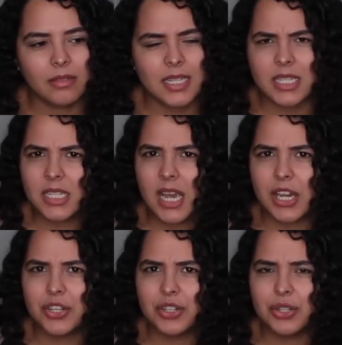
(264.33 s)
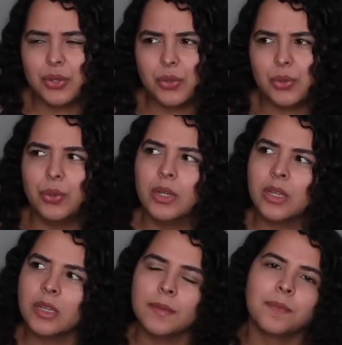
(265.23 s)
as attached to
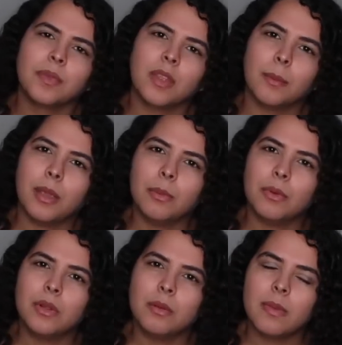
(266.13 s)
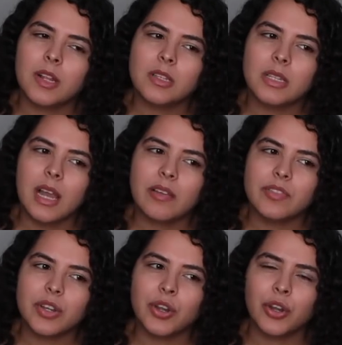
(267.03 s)
the people in Bella's lives
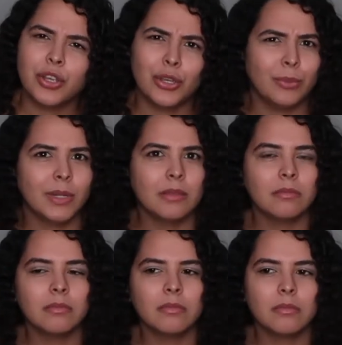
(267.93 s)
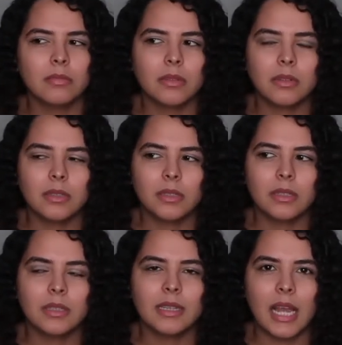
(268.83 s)
and her human
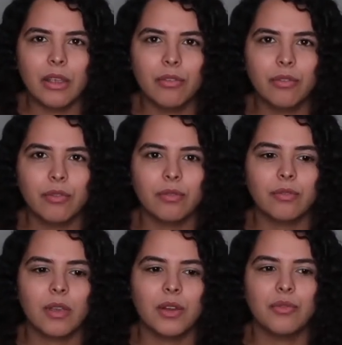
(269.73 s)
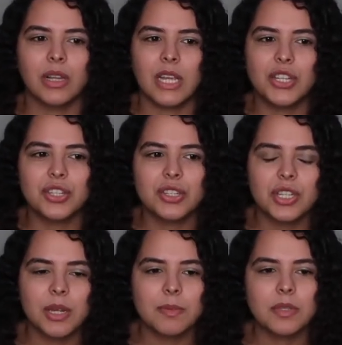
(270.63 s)
life and
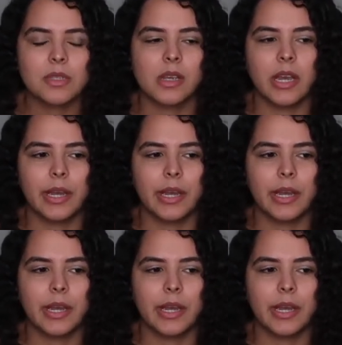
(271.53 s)
relationships